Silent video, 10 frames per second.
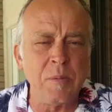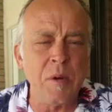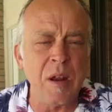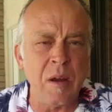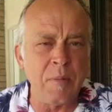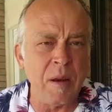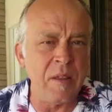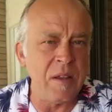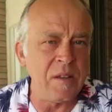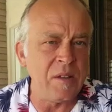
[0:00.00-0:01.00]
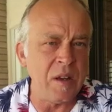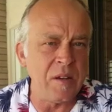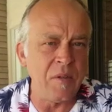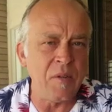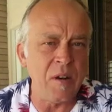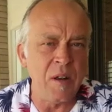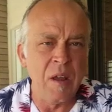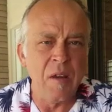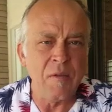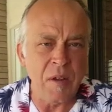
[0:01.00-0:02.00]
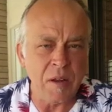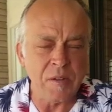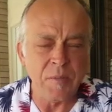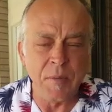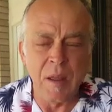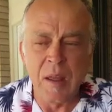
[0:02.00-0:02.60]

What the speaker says: is put out by these different fields.